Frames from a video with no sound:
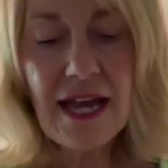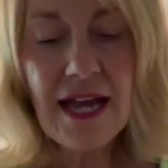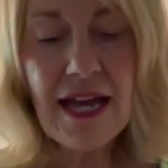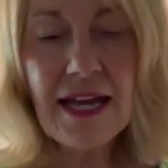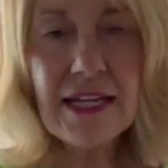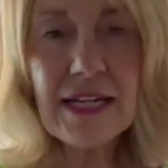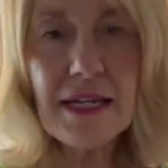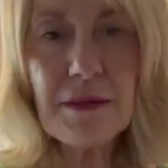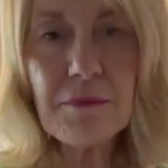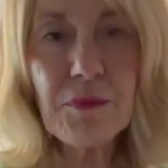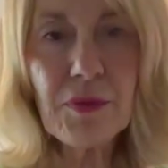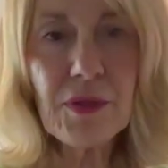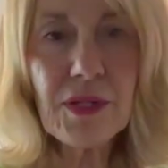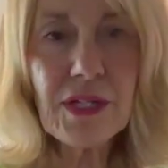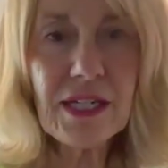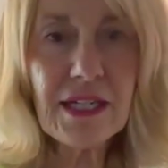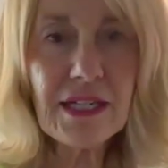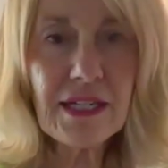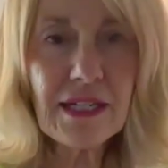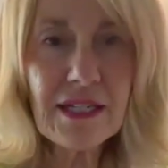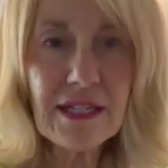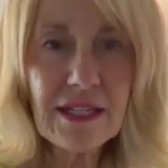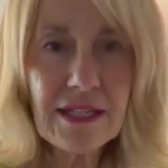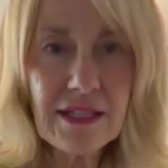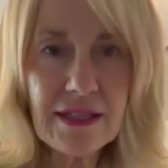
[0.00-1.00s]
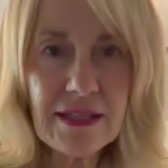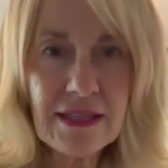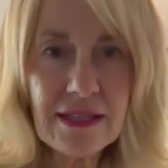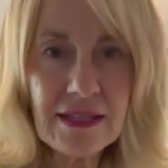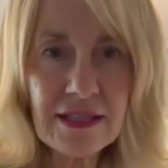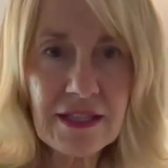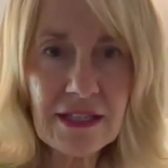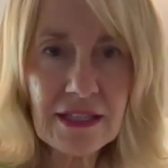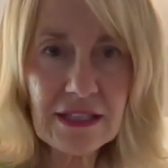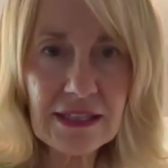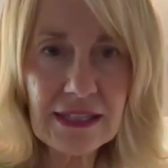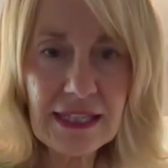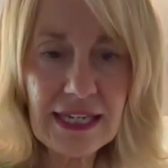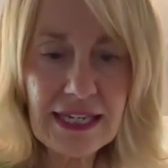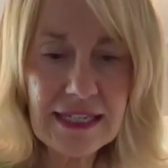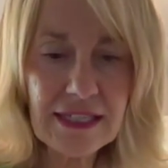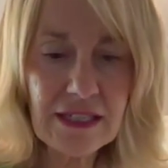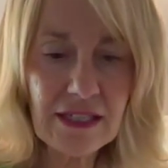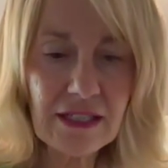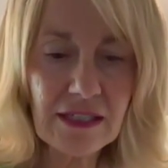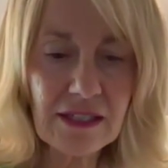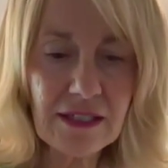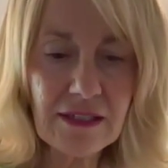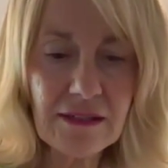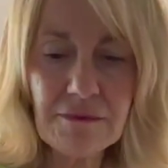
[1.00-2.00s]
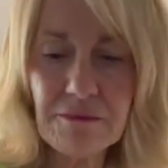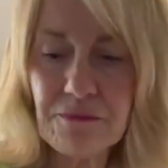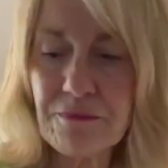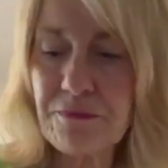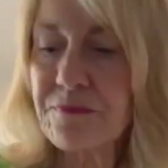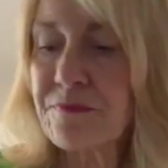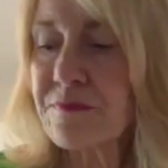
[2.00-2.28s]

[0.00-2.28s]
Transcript: and I put it in the ladle.